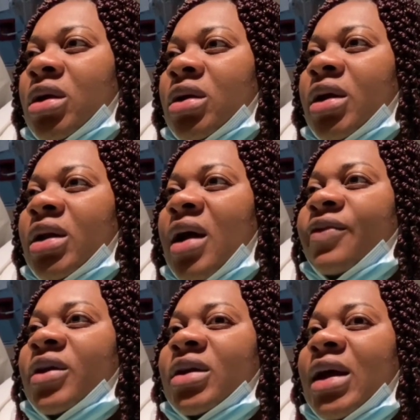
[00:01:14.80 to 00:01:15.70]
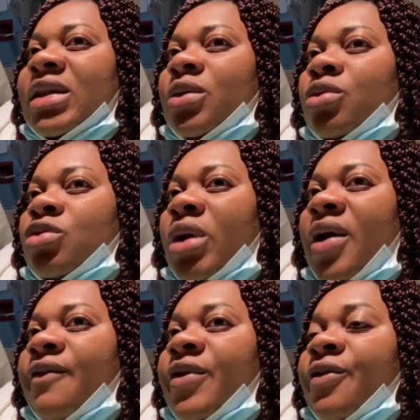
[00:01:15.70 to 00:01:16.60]
Then after that, they will do
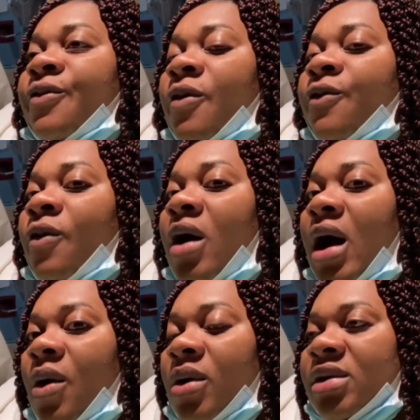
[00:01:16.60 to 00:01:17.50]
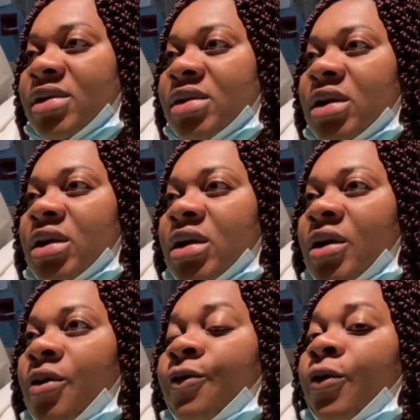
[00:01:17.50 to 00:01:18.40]
every 4 hours
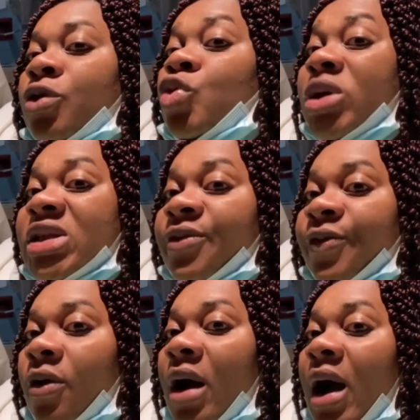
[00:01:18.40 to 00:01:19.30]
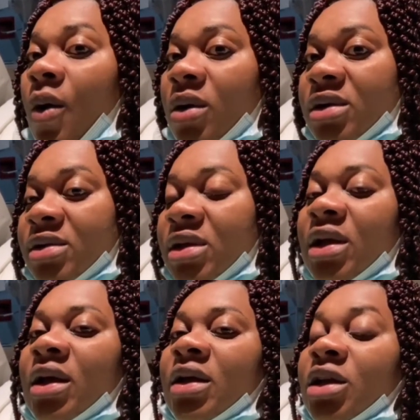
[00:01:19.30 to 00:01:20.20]
for 24 hours.
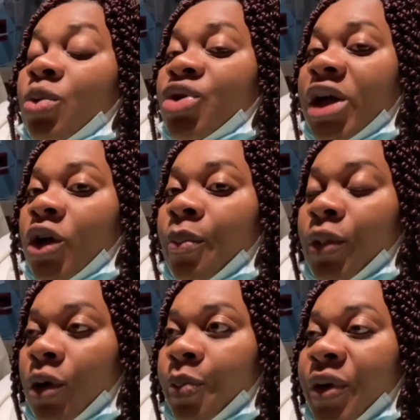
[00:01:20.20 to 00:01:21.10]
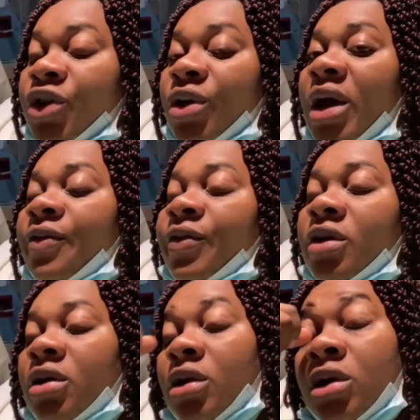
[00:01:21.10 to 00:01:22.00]
They will check your blood pressure
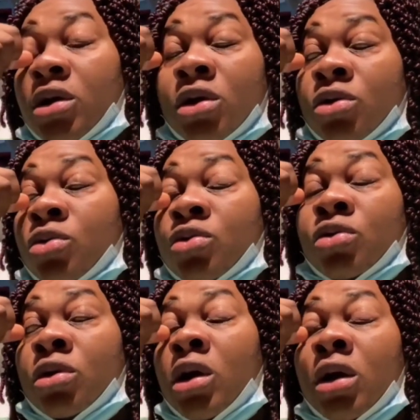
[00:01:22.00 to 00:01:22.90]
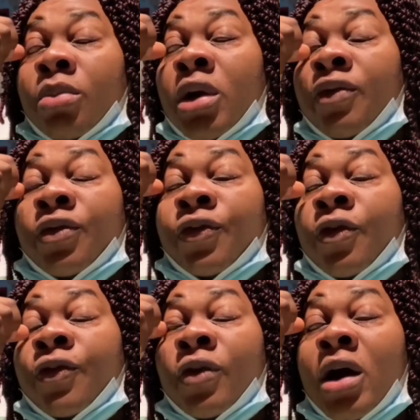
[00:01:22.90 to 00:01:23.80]
every
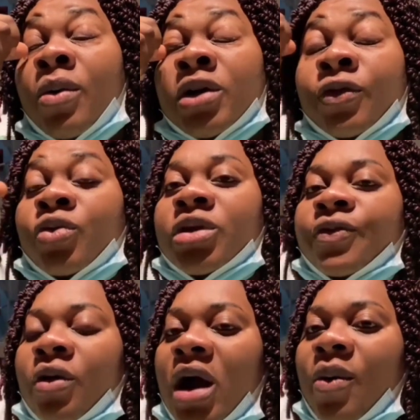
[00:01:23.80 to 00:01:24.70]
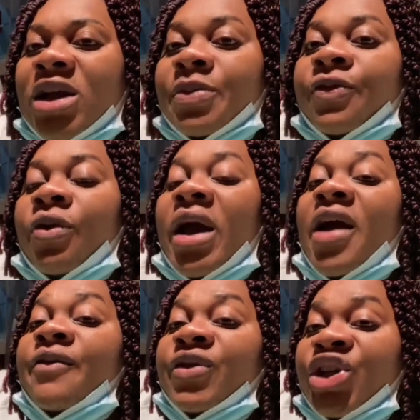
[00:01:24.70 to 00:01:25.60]
4 hours for 24 hours before every